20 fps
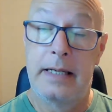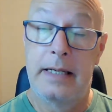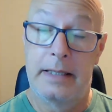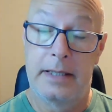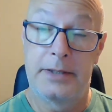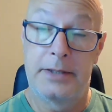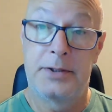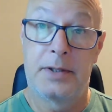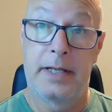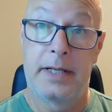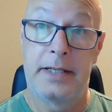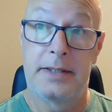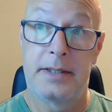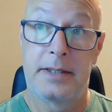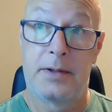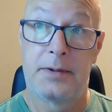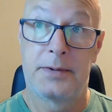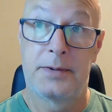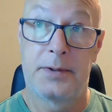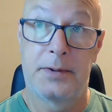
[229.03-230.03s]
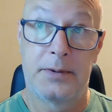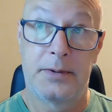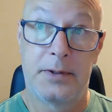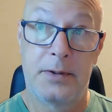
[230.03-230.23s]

electrolytes also.